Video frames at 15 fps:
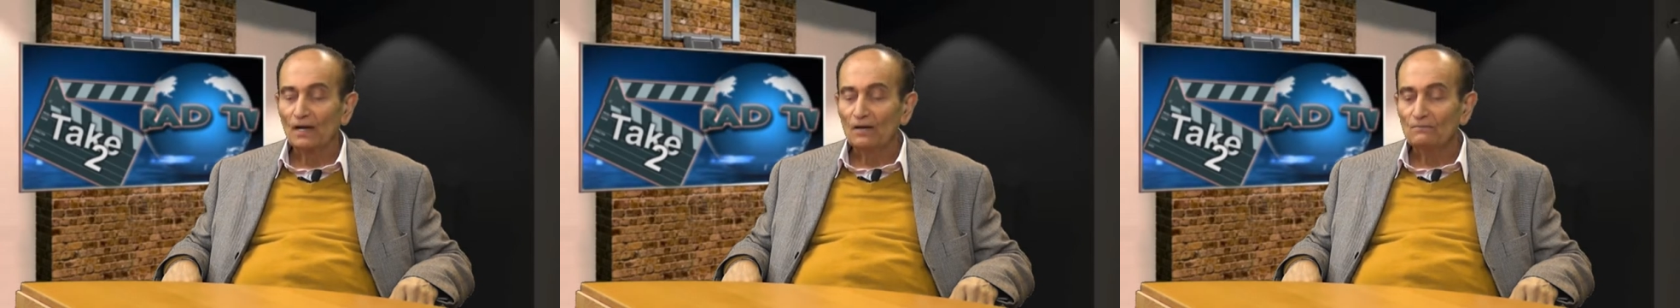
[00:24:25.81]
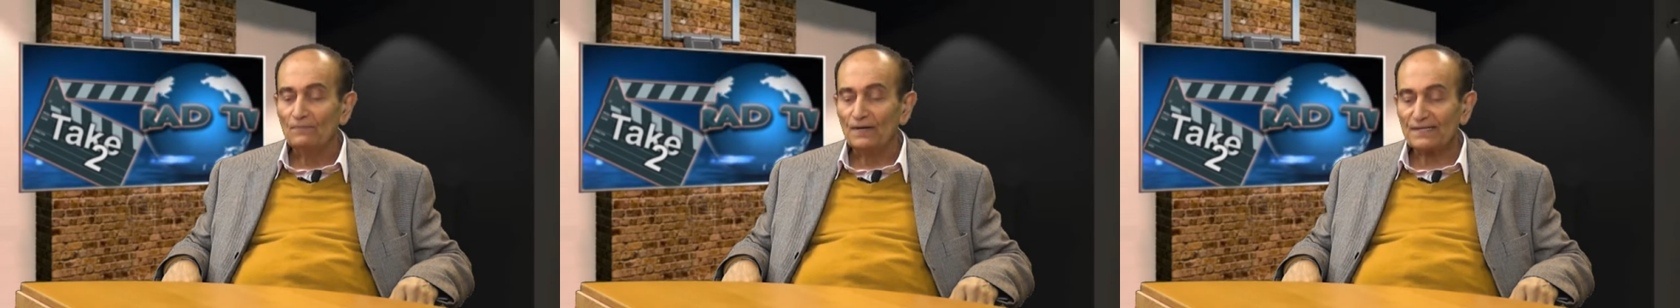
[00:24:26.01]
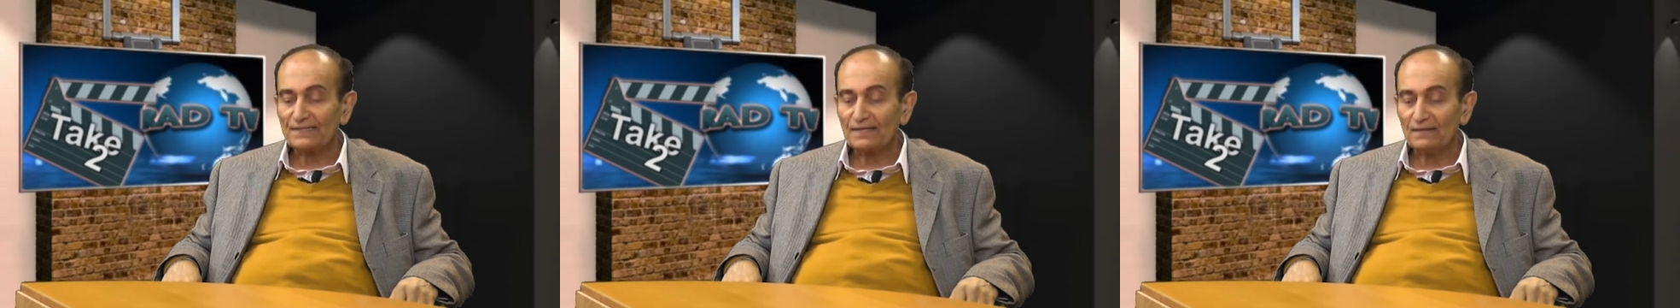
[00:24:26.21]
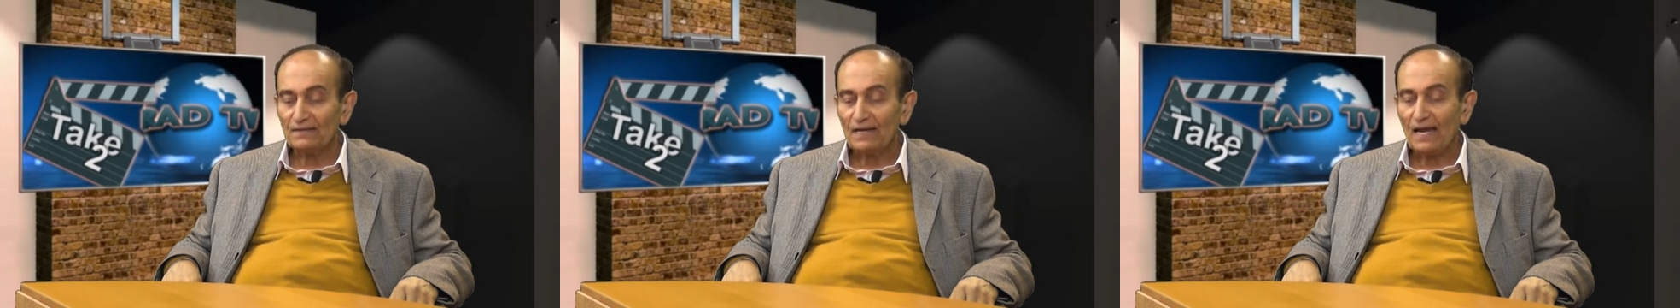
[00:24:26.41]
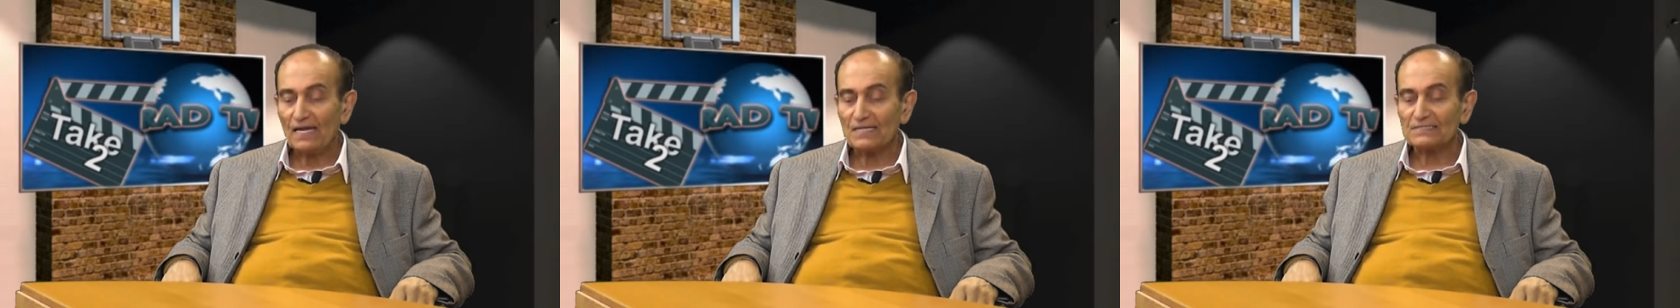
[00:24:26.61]
Britain
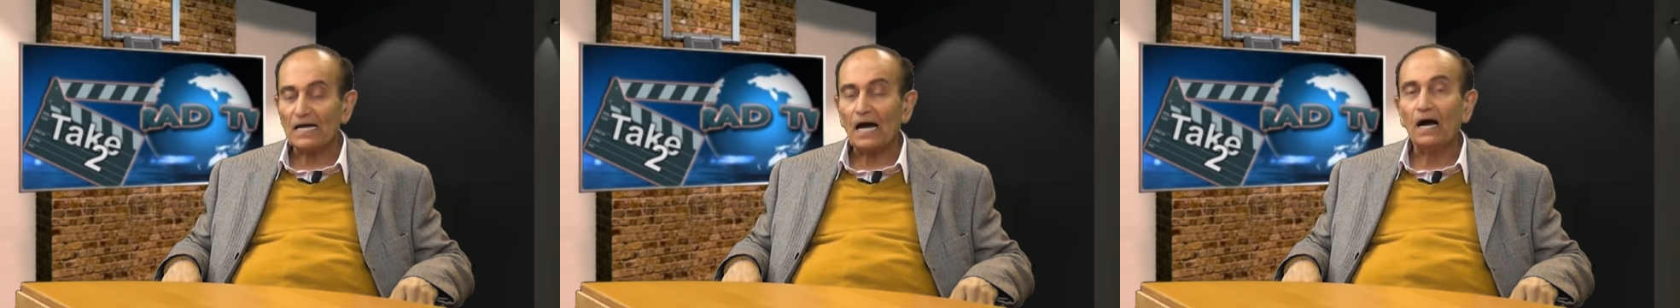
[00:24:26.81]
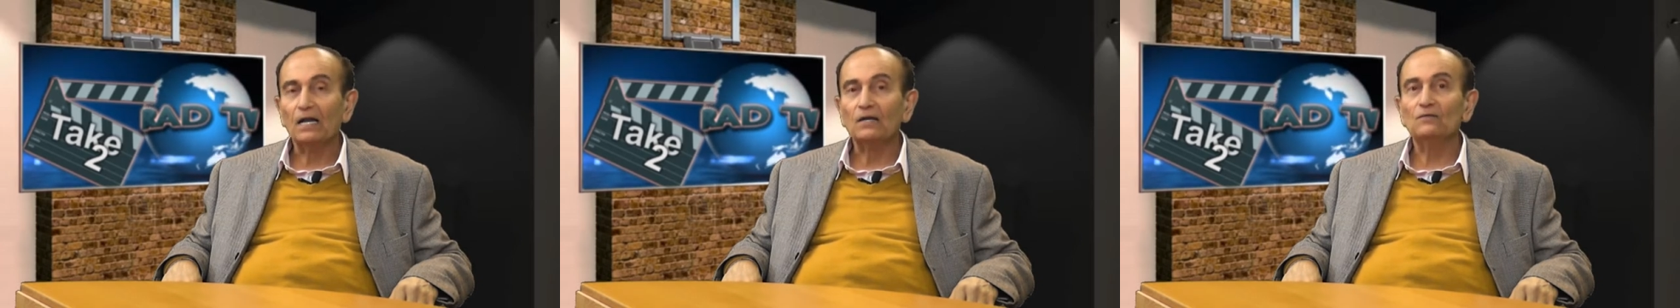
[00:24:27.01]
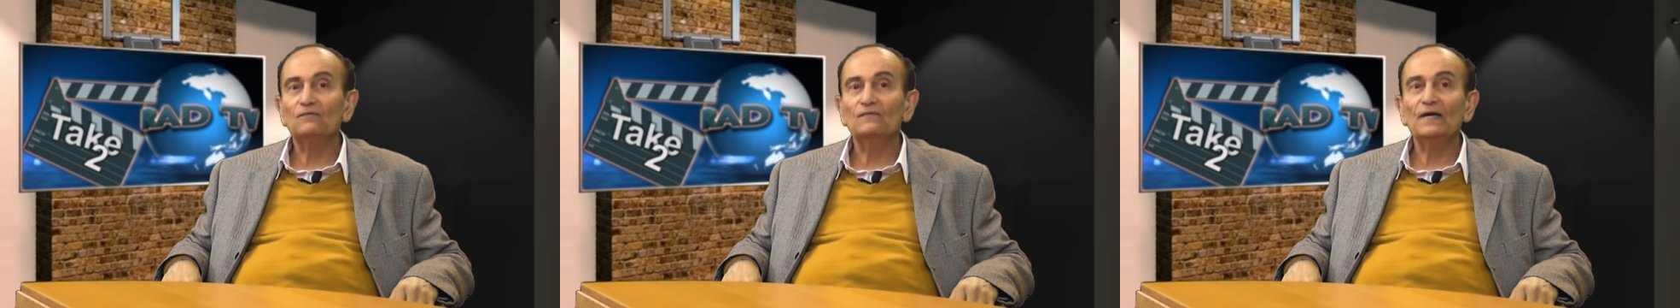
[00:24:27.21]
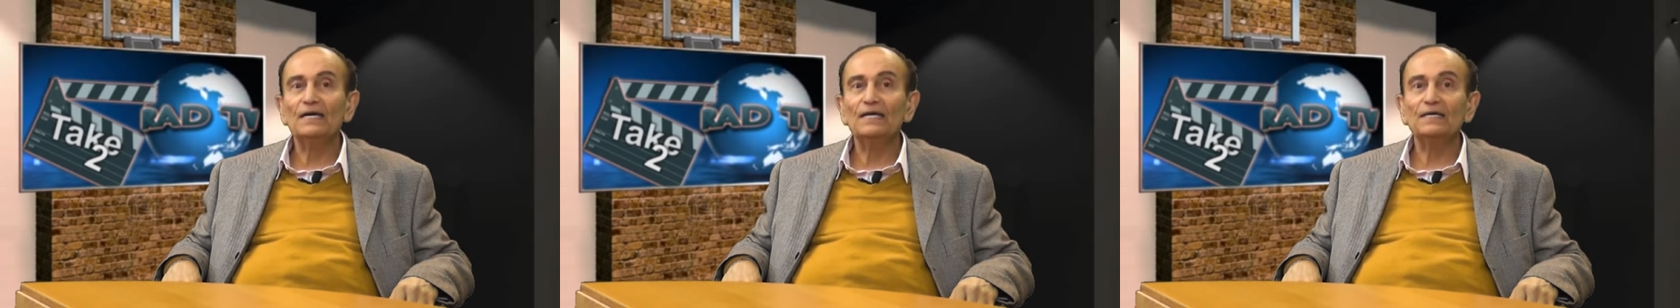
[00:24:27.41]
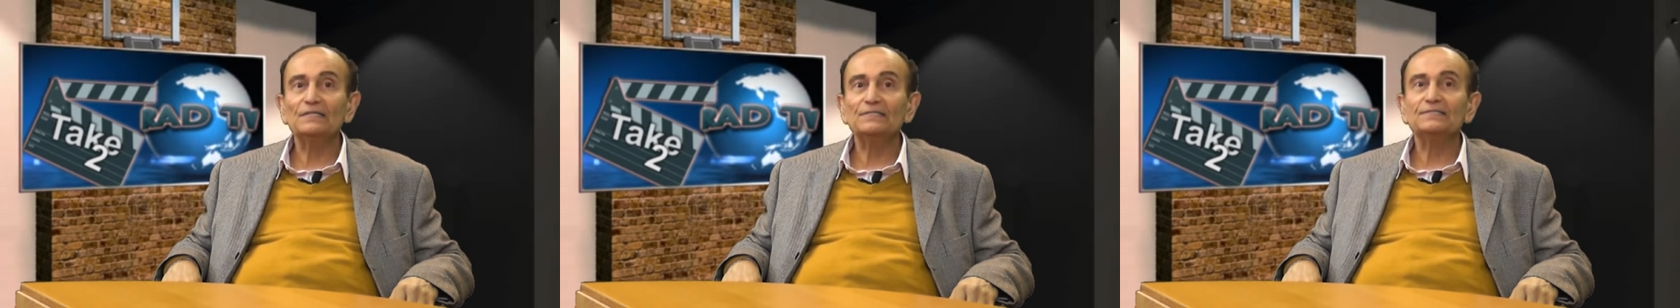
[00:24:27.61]
has
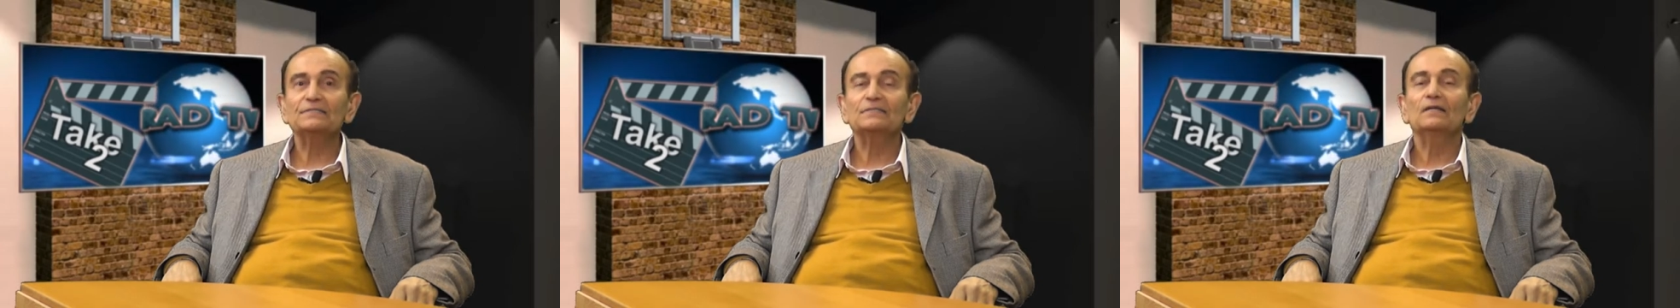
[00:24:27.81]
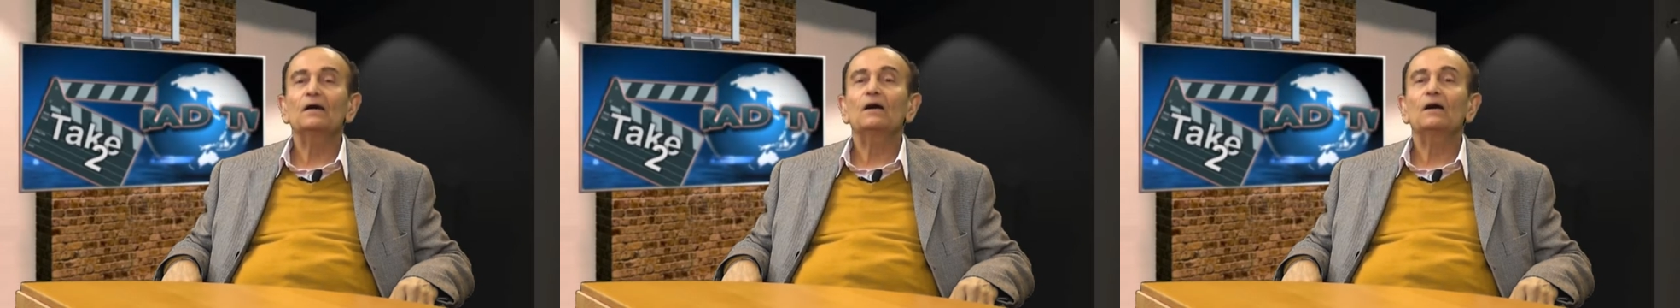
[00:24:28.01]
always,